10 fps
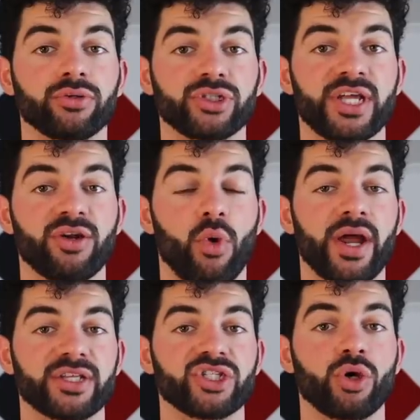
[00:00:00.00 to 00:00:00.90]
understand
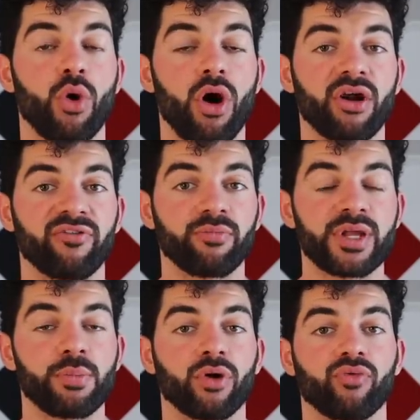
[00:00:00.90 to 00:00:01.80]
why it's so hard for
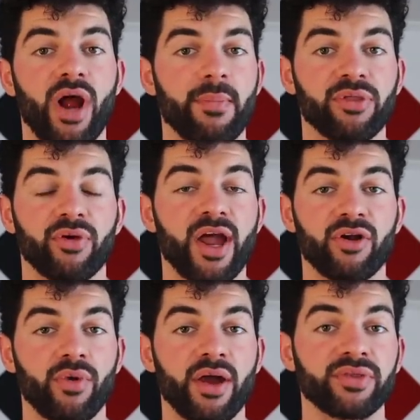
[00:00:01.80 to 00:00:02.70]
people to wrap their head
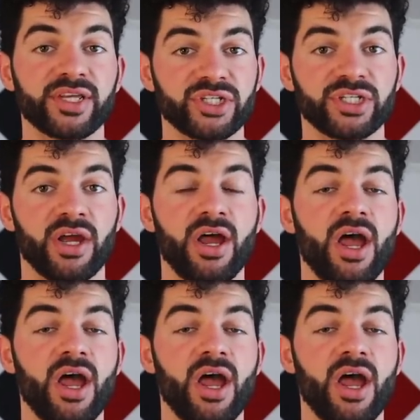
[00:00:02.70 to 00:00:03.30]
around this,